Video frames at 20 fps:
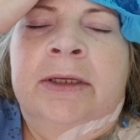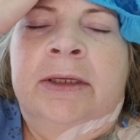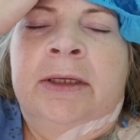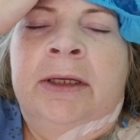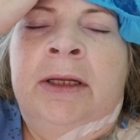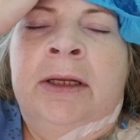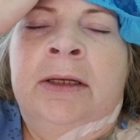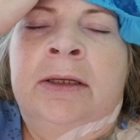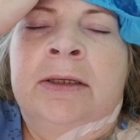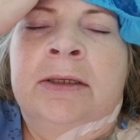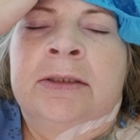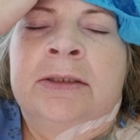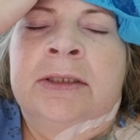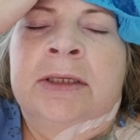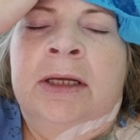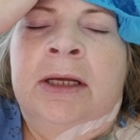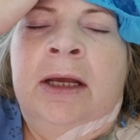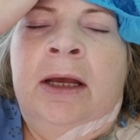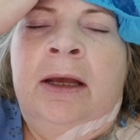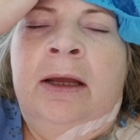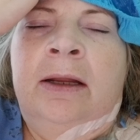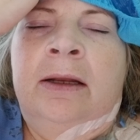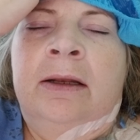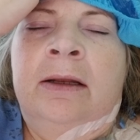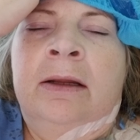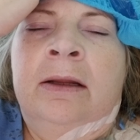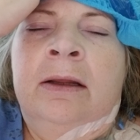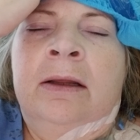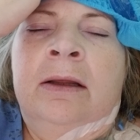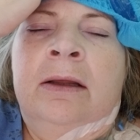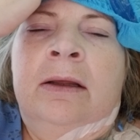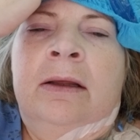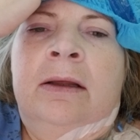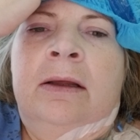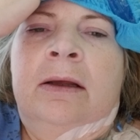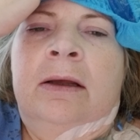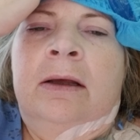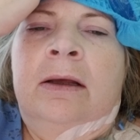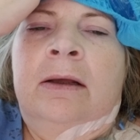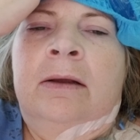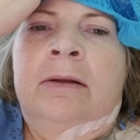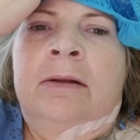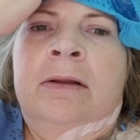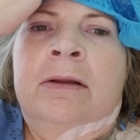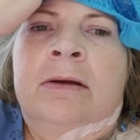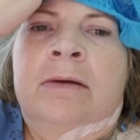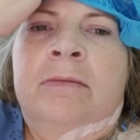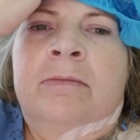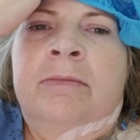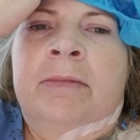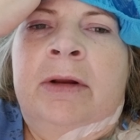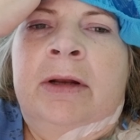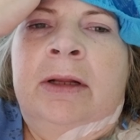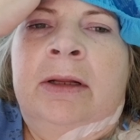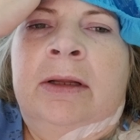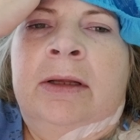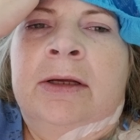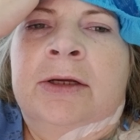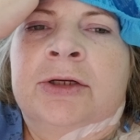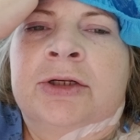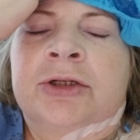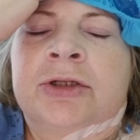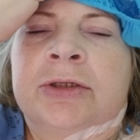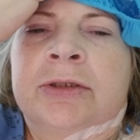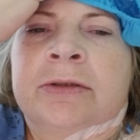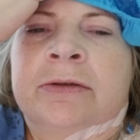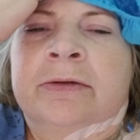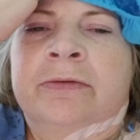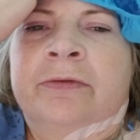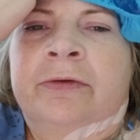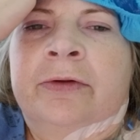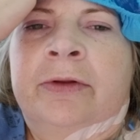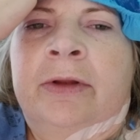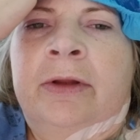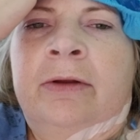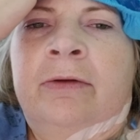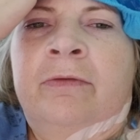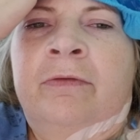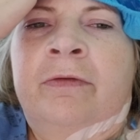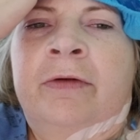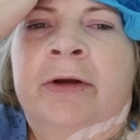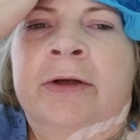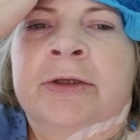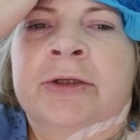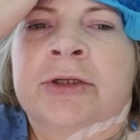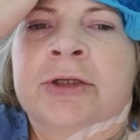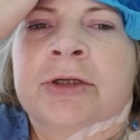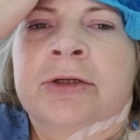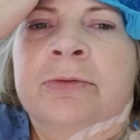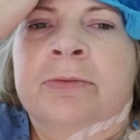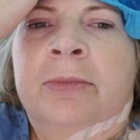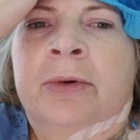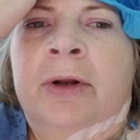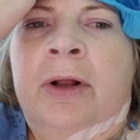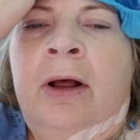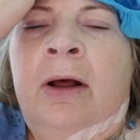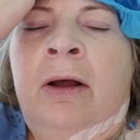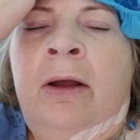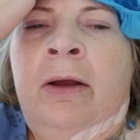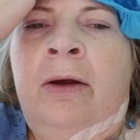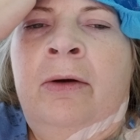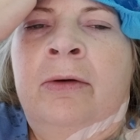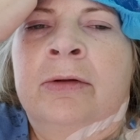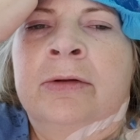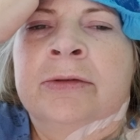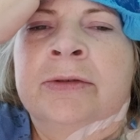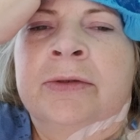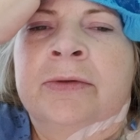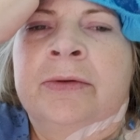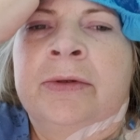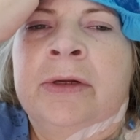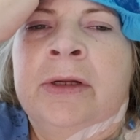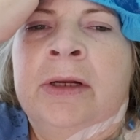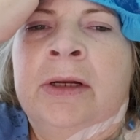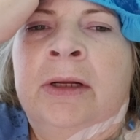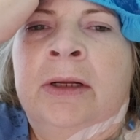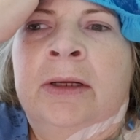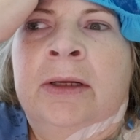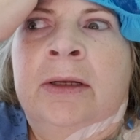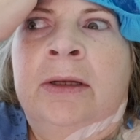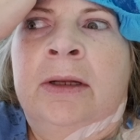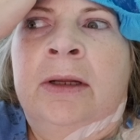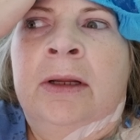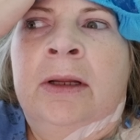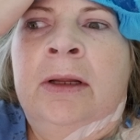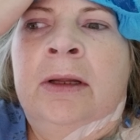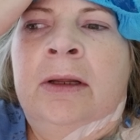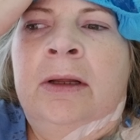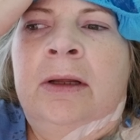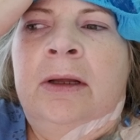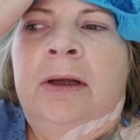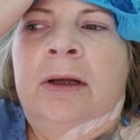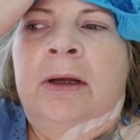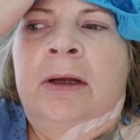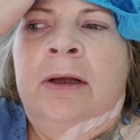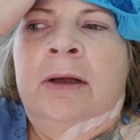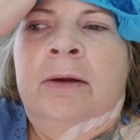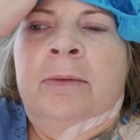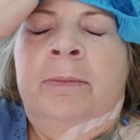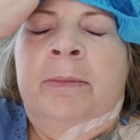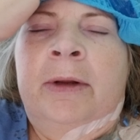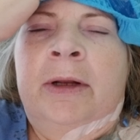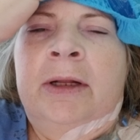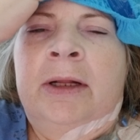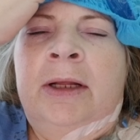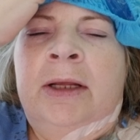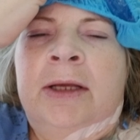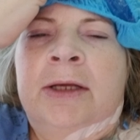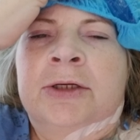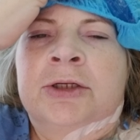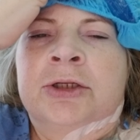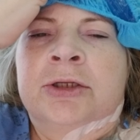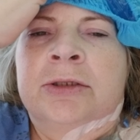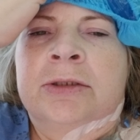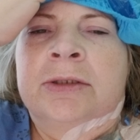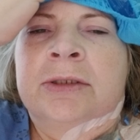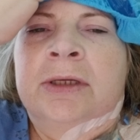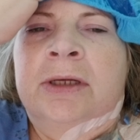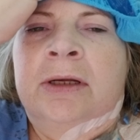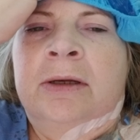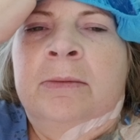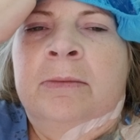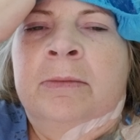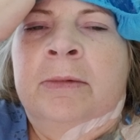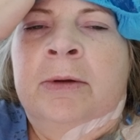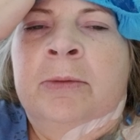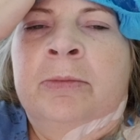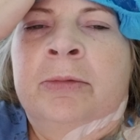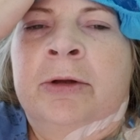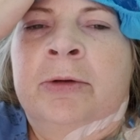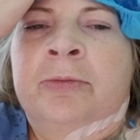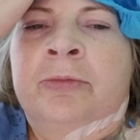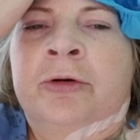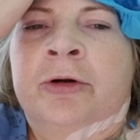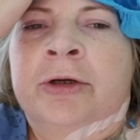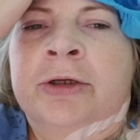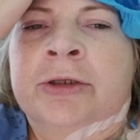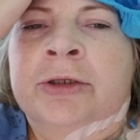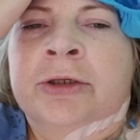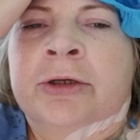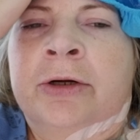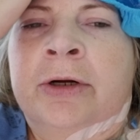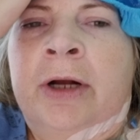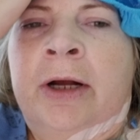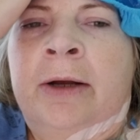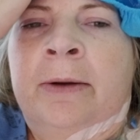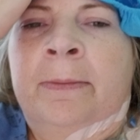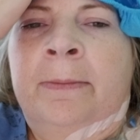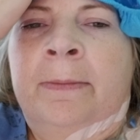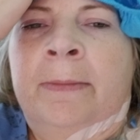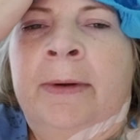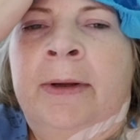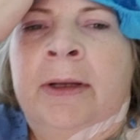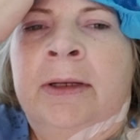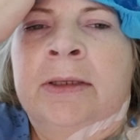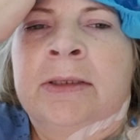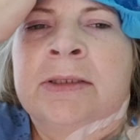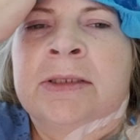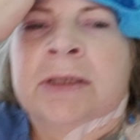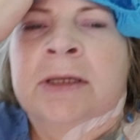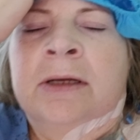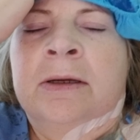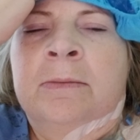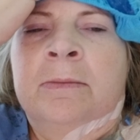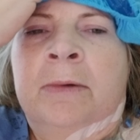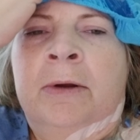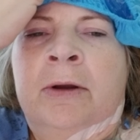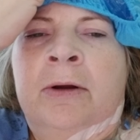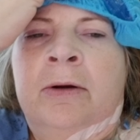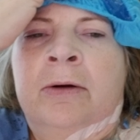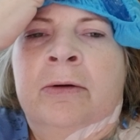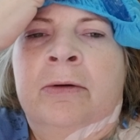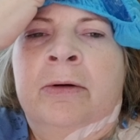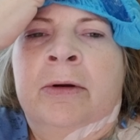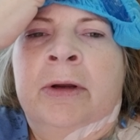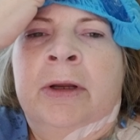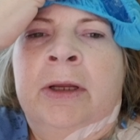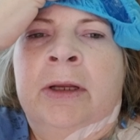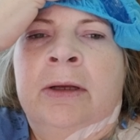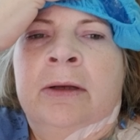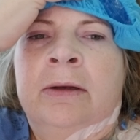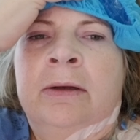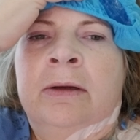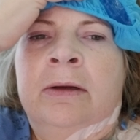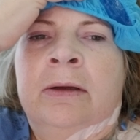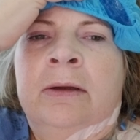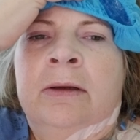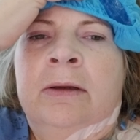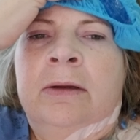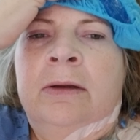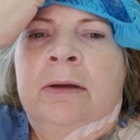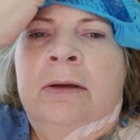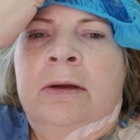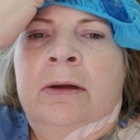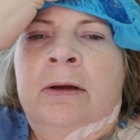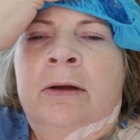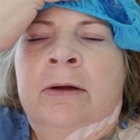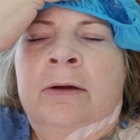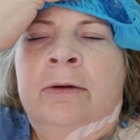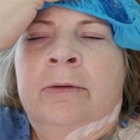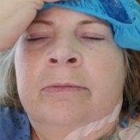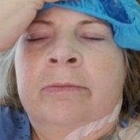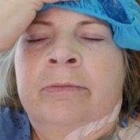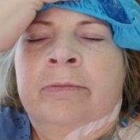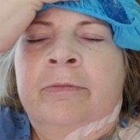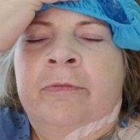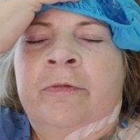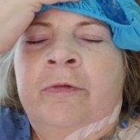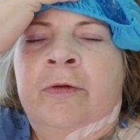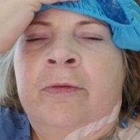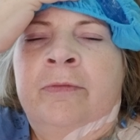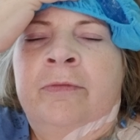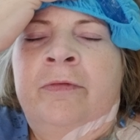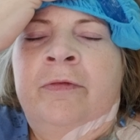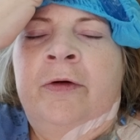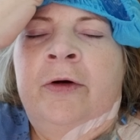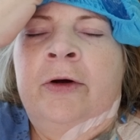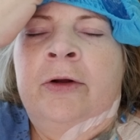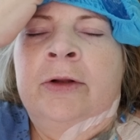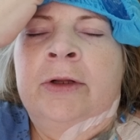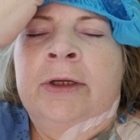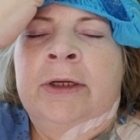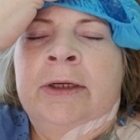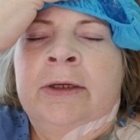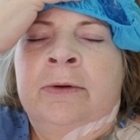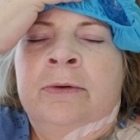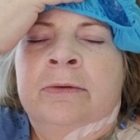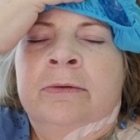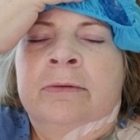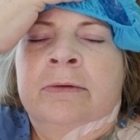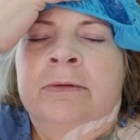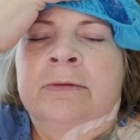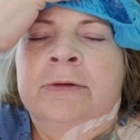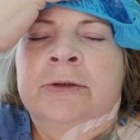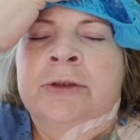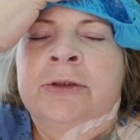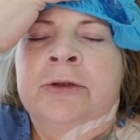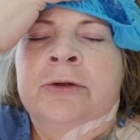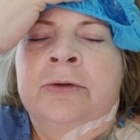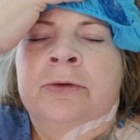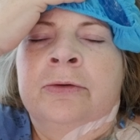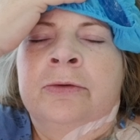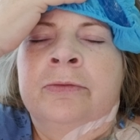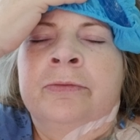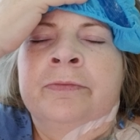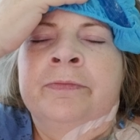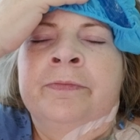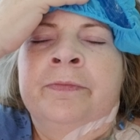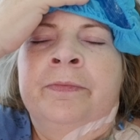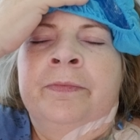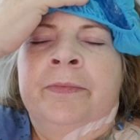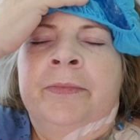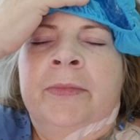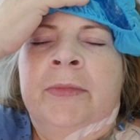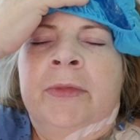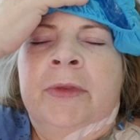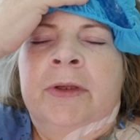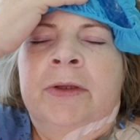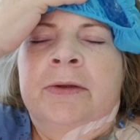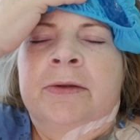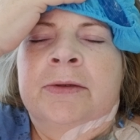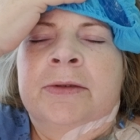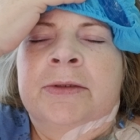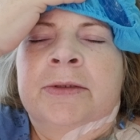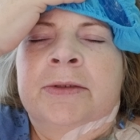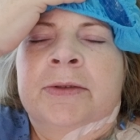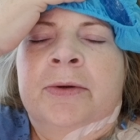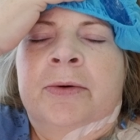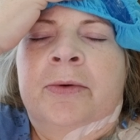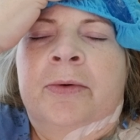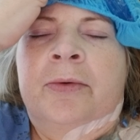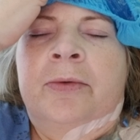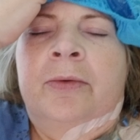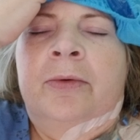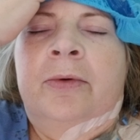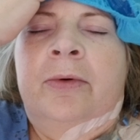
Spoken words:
needed to get the medications for the infection, but I also needed medication to get my blood pressure up and to get my heart rate from falling too. So